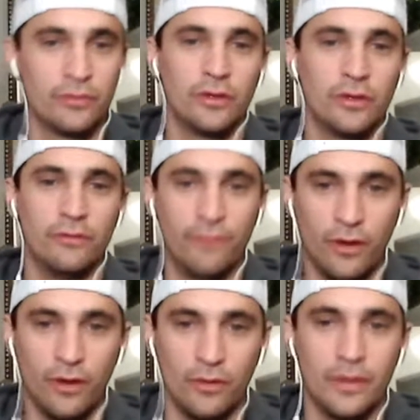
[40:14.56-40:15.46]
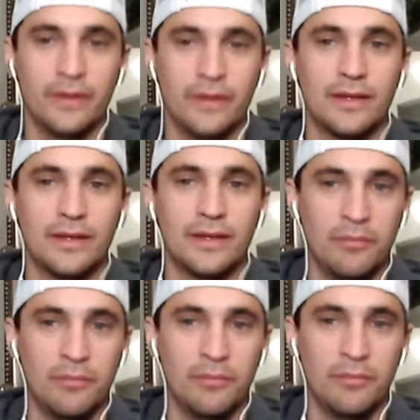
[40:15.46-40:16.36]
to build a good following, to
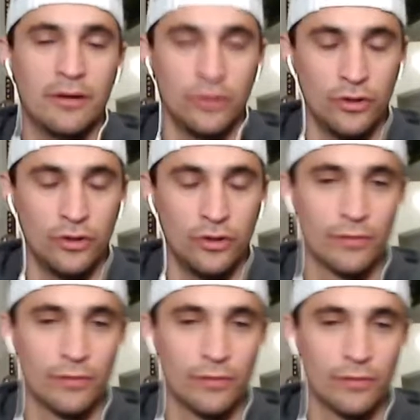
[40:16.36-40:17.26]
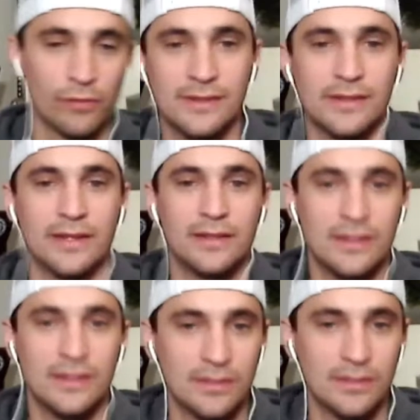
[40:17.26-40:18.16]
keep putting out good releases at a
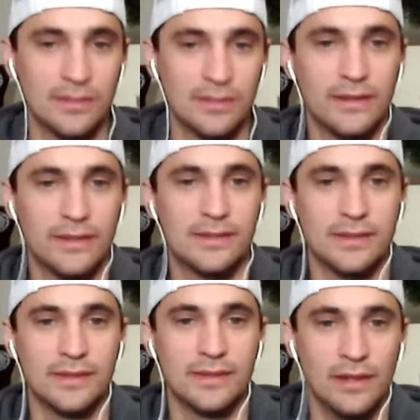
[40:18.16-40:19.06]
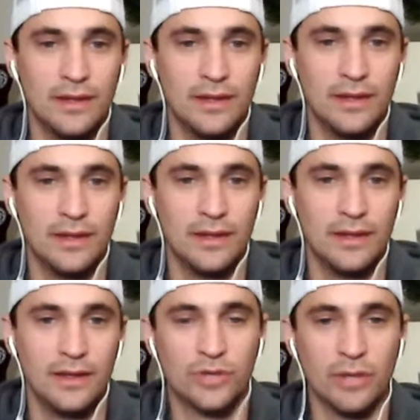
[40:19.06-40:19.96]
decent price, and
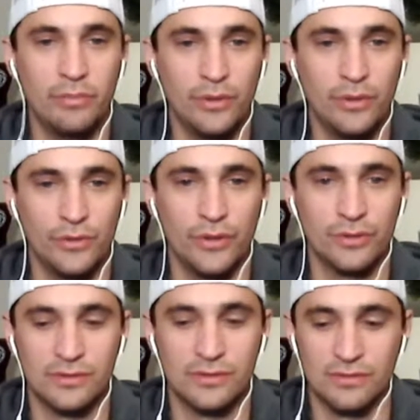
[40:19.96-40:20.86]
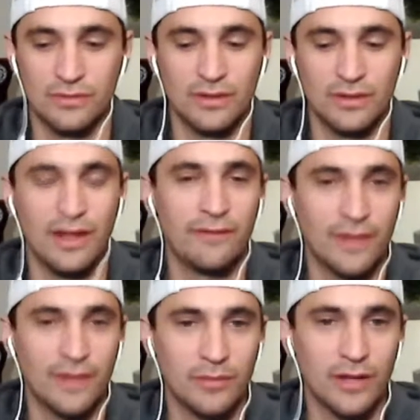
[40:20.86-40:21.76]
try to build those
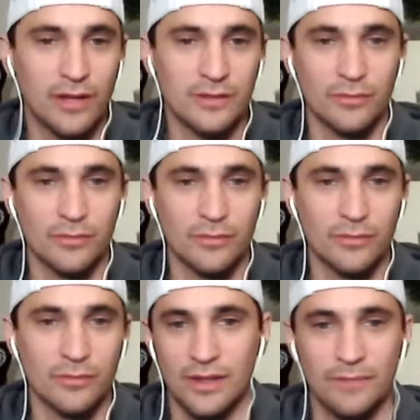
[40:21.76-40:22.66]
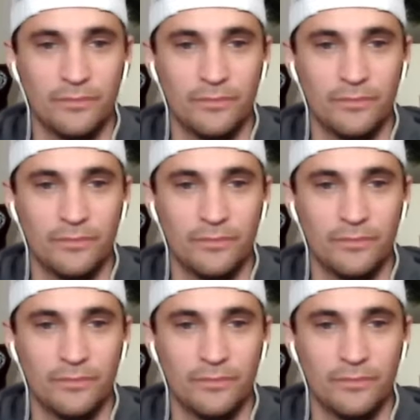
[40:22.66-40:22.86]
lifetime customers. So then